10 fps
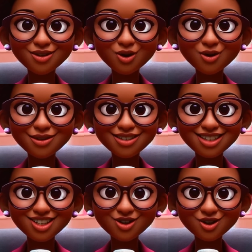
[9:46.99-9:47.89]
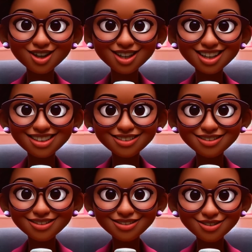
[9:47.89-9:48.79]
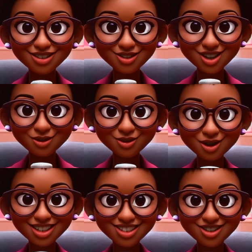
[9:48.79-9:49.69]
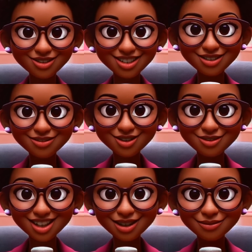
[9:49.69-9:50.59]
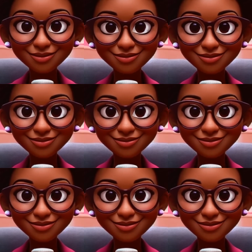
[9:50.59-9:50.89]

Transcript: Women destroy kings, so don't waste yourself on them.